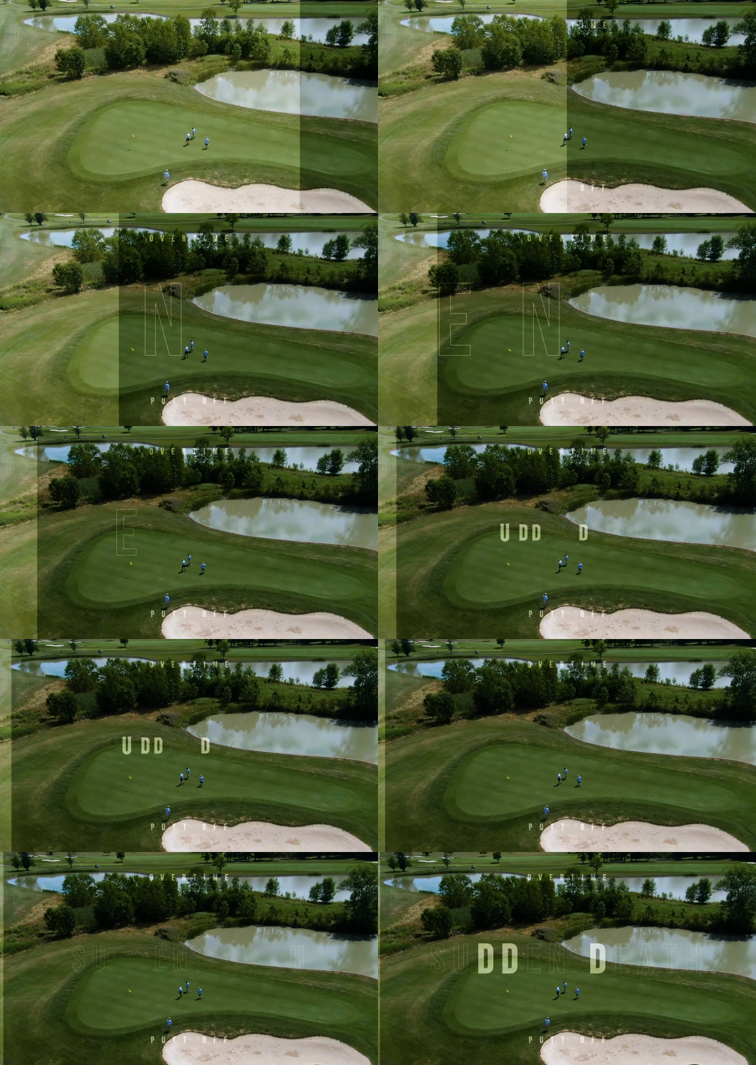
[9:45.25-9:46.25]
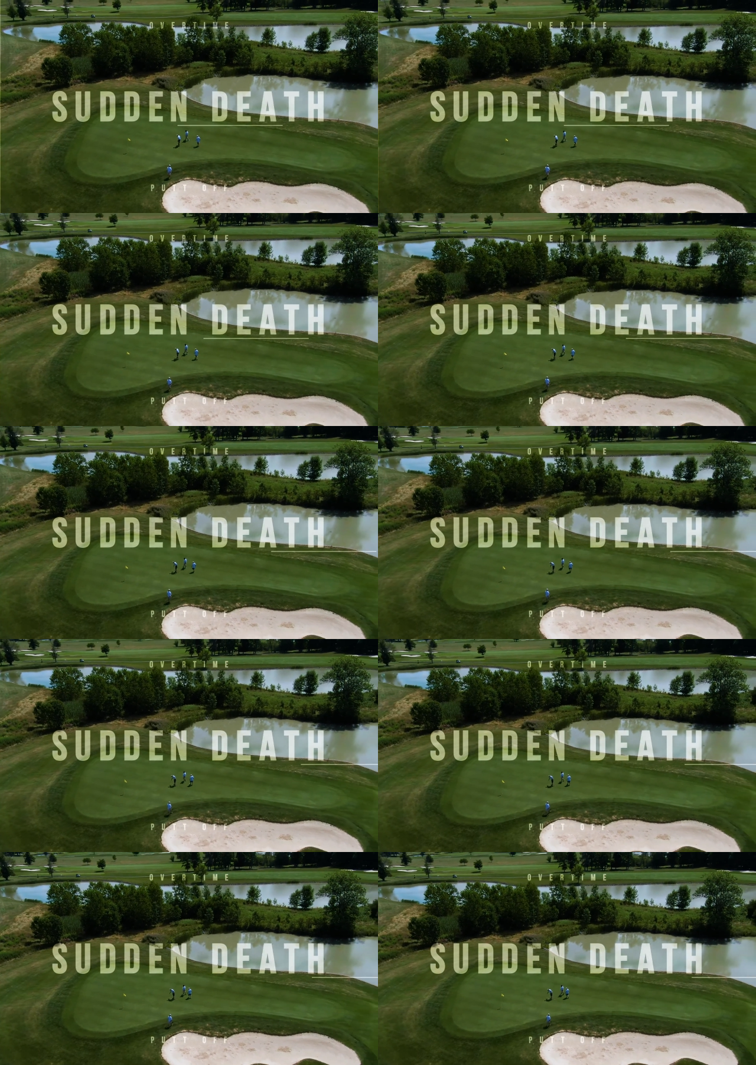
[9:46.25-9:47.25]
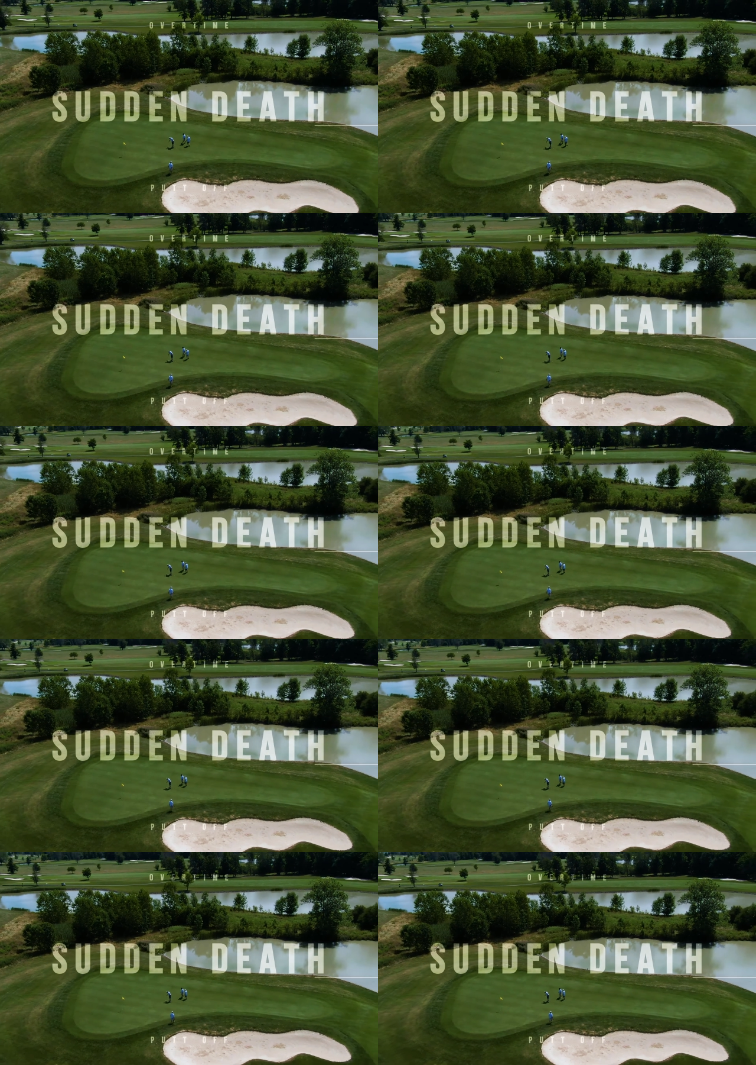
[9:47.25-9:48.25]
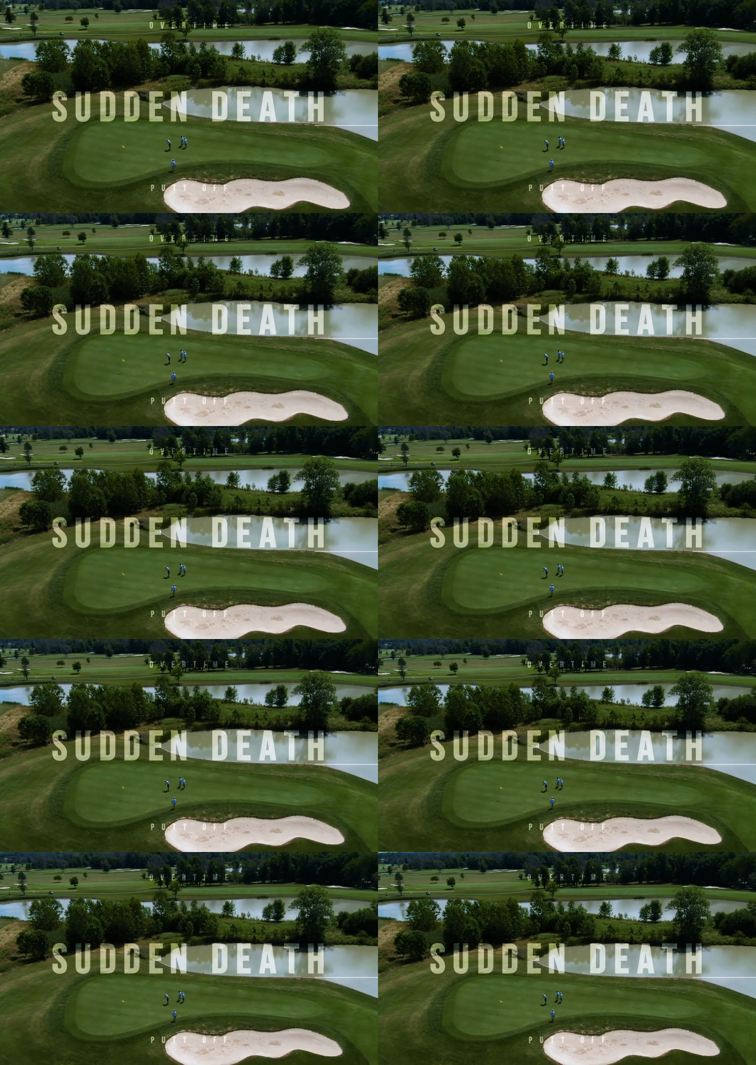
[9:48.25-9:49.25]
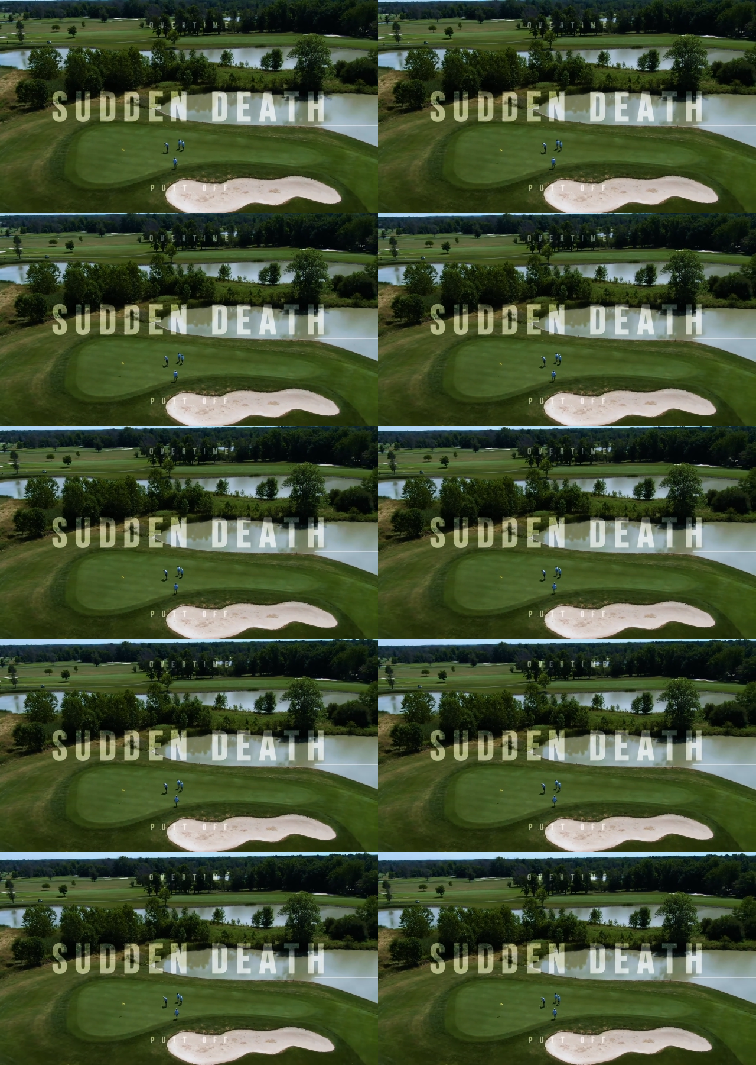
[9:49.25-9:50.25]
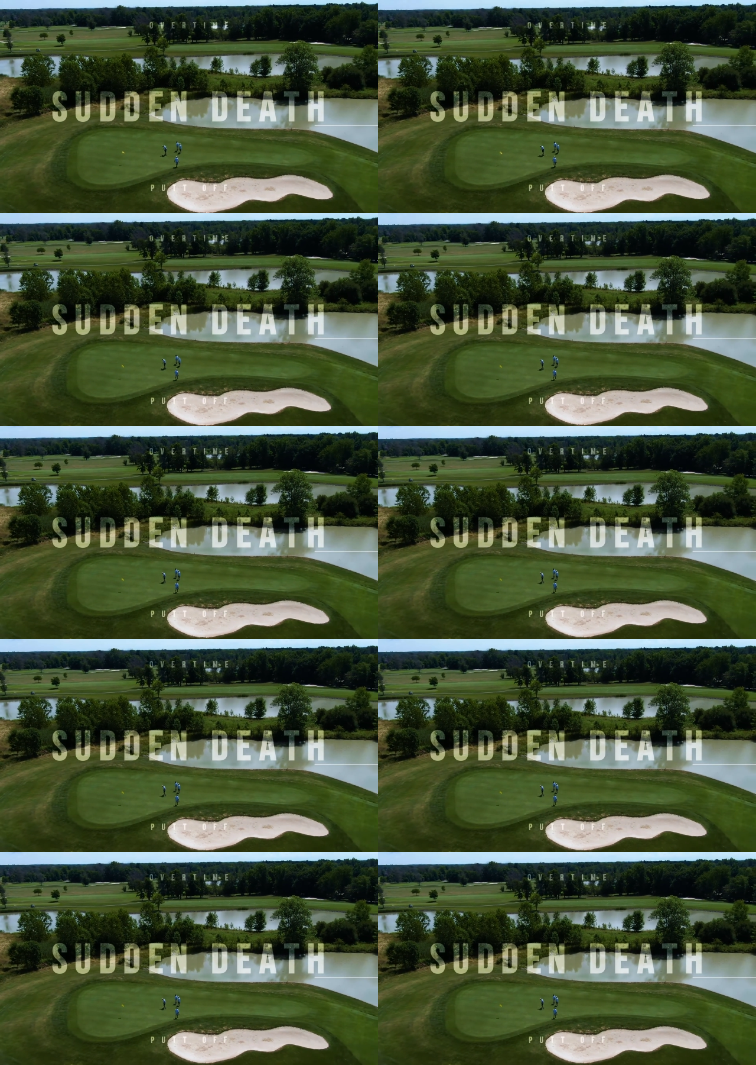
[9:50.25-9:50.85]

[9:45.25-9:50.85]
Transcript: No face is visible, so there are no lips to read.